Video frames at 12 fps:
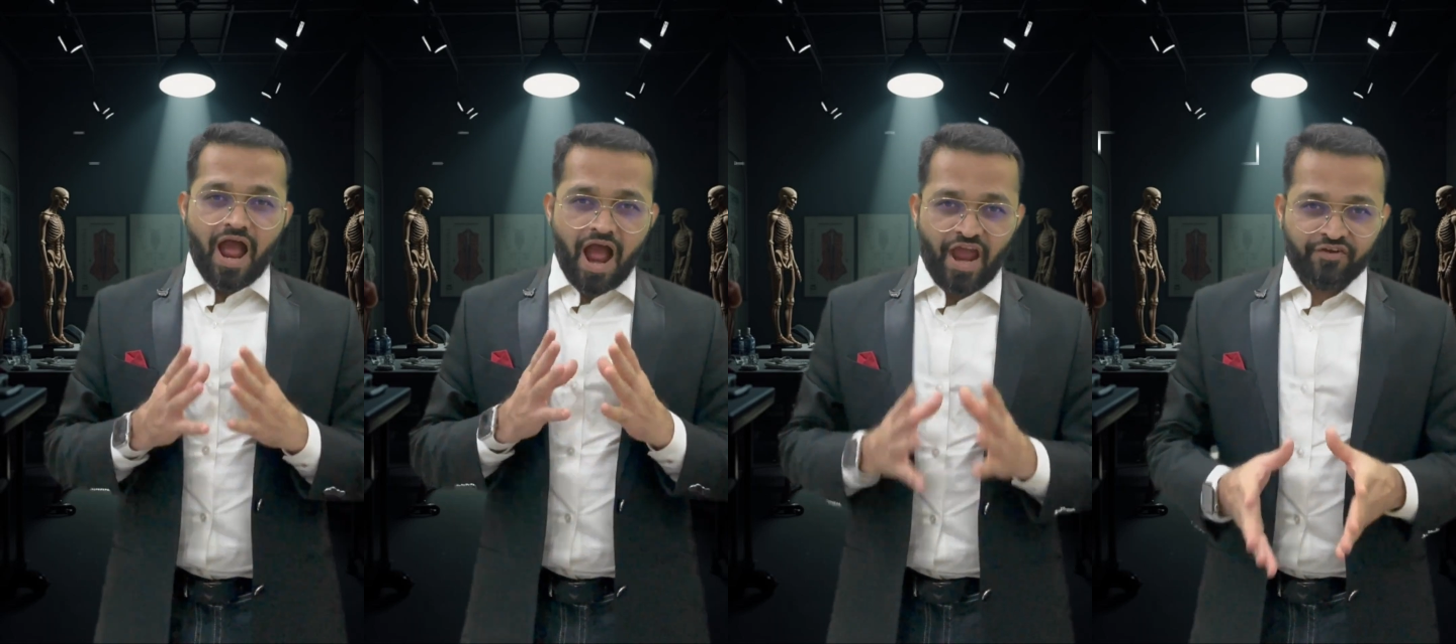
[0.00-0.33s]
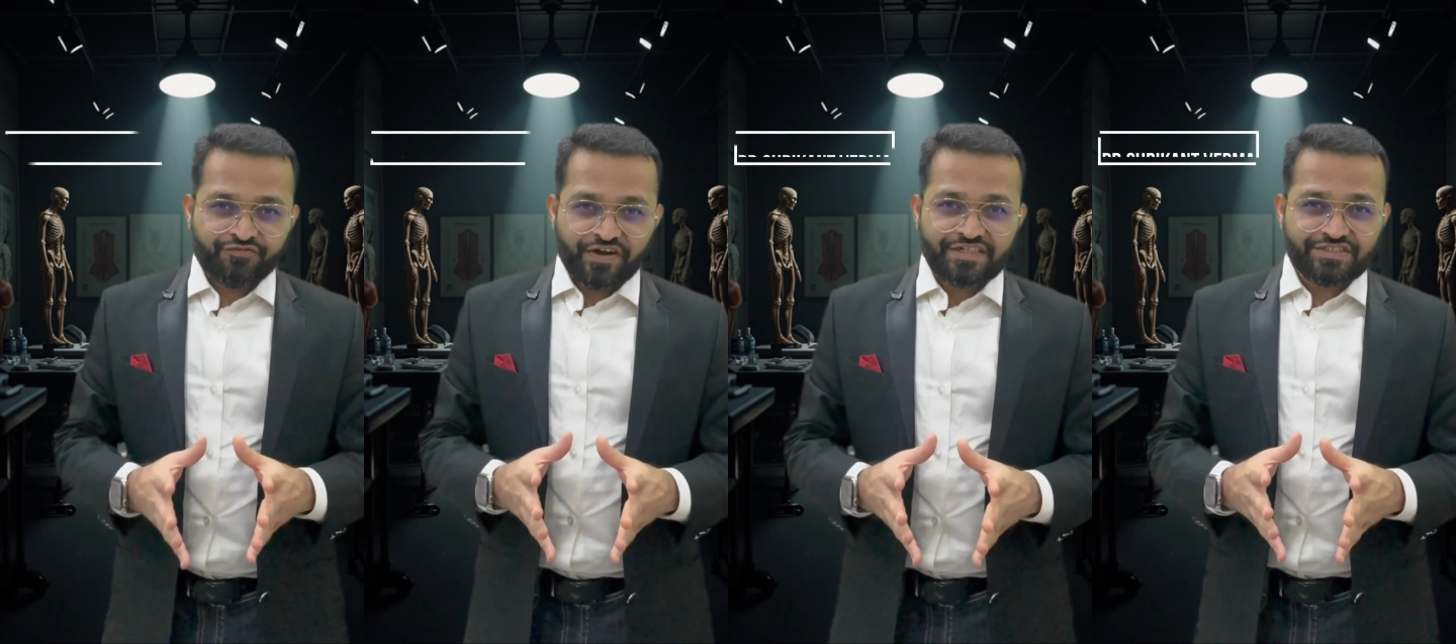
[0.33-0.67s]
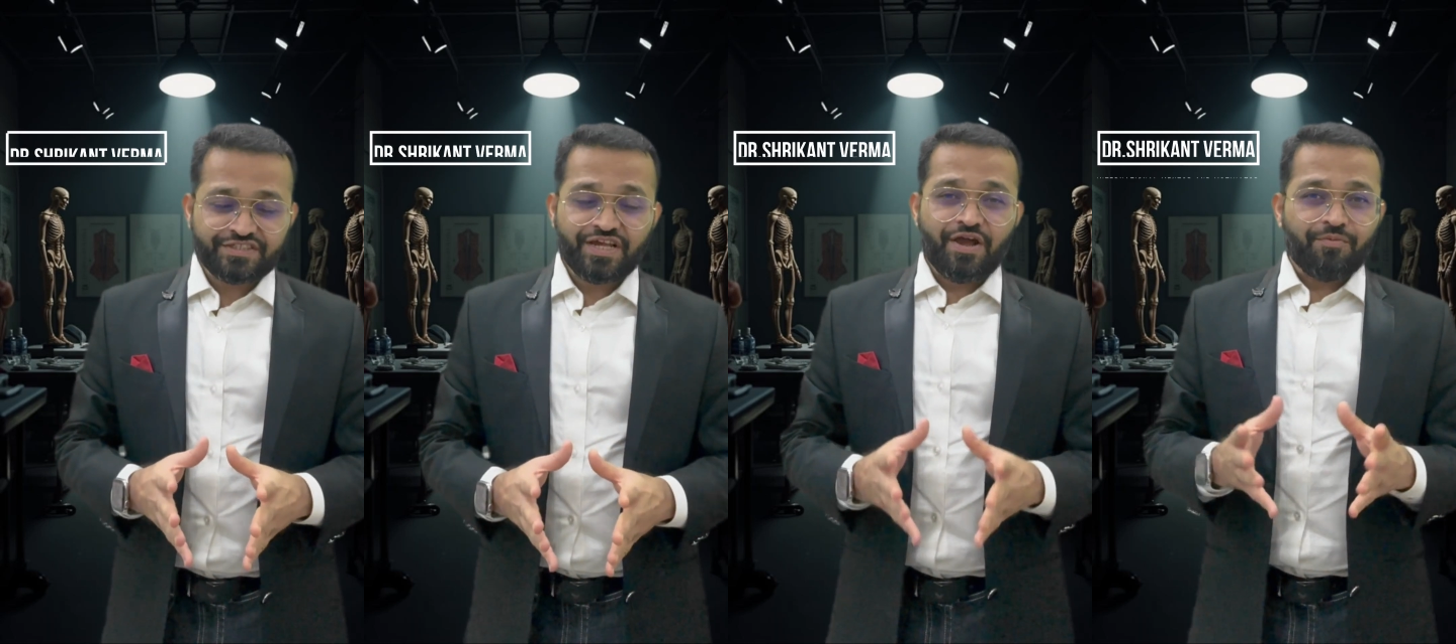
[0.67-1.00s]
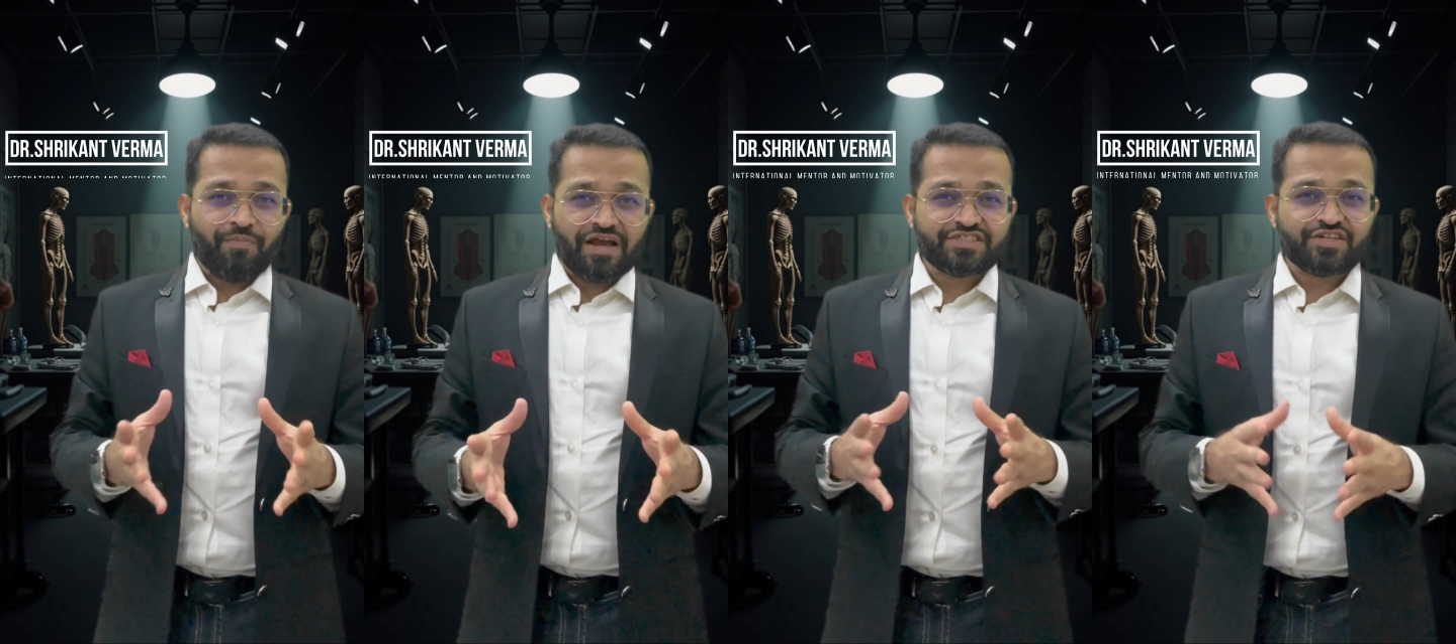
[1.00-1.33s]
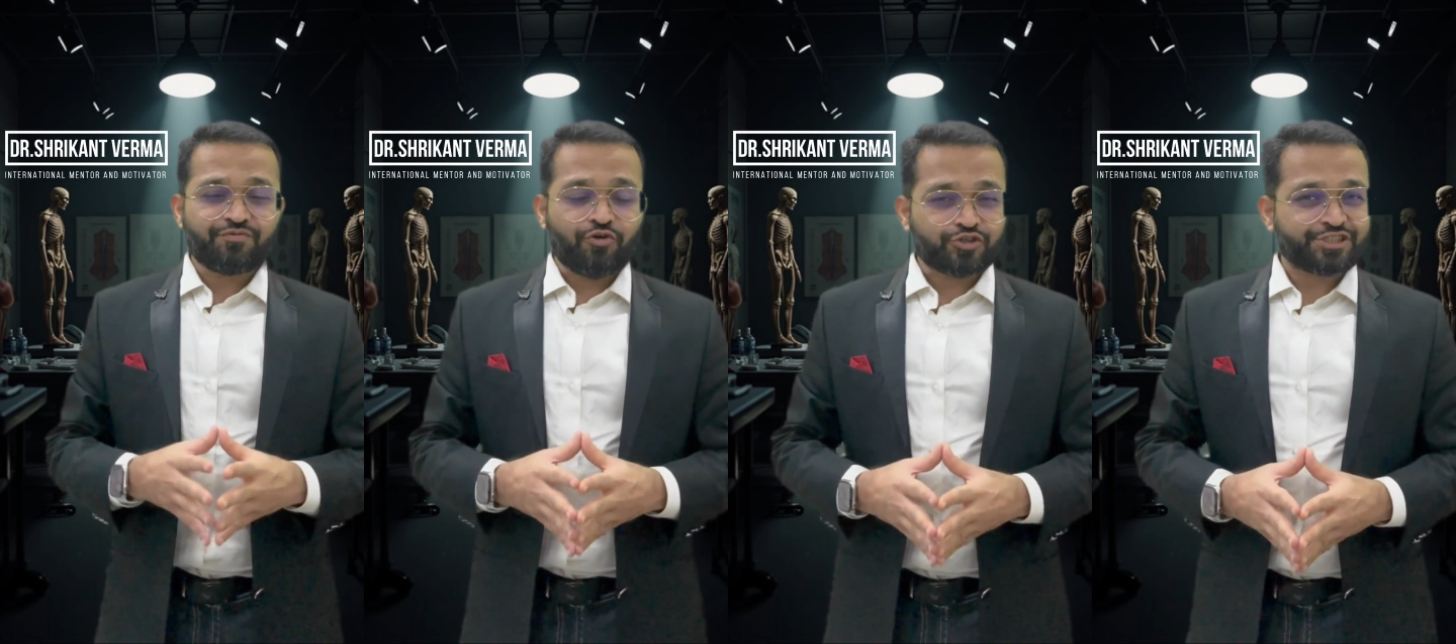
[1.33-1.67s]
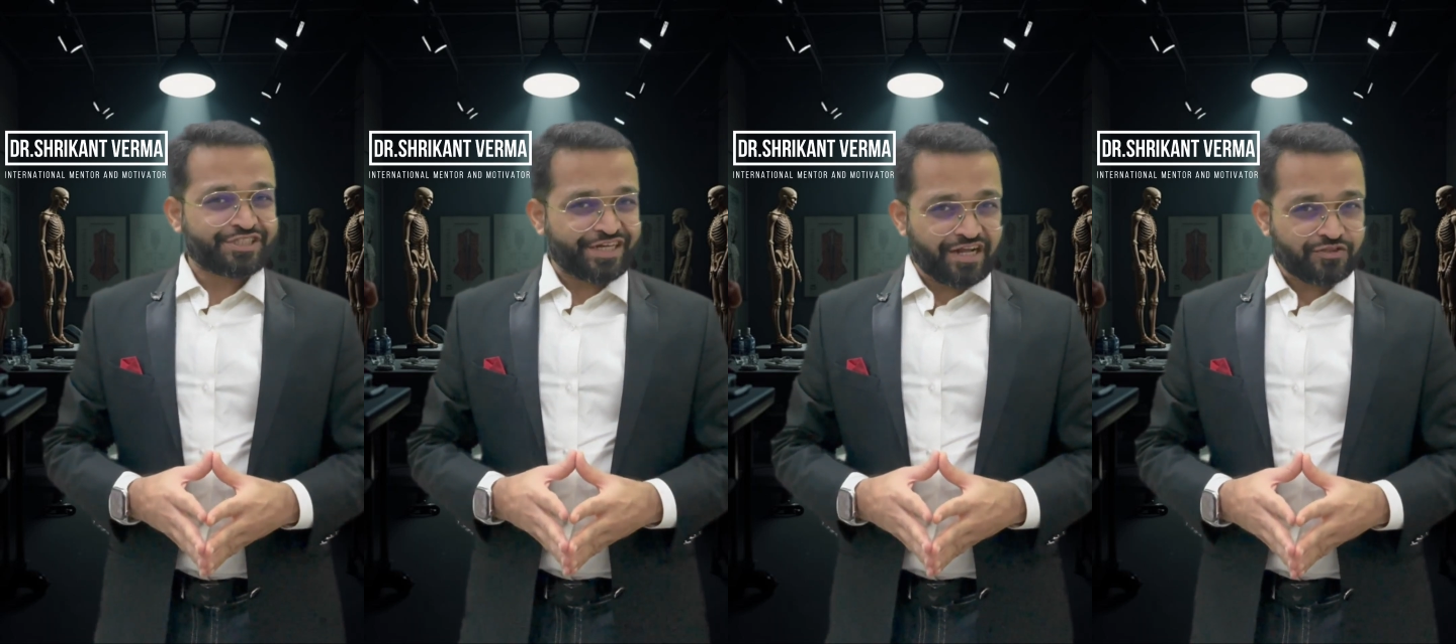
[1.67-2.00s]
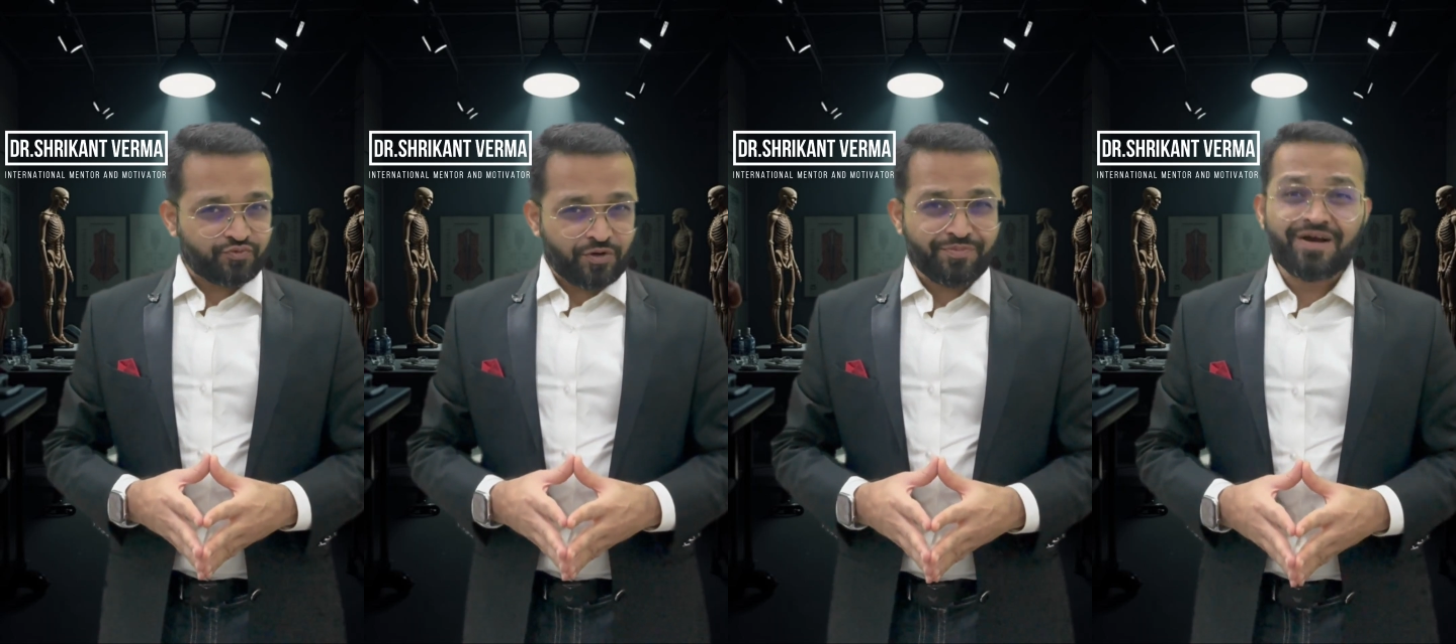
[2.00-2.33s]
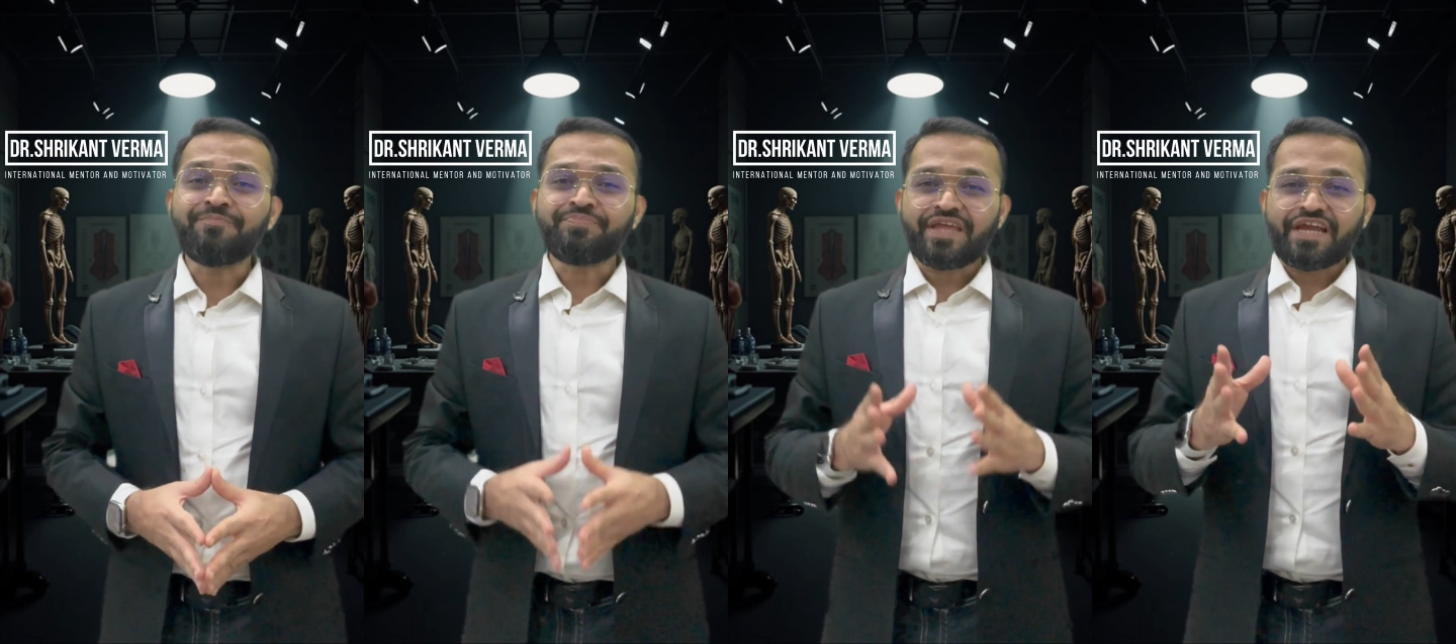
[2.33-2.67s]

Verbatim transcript: Hi friends, myself Dr. Shrikant Verma,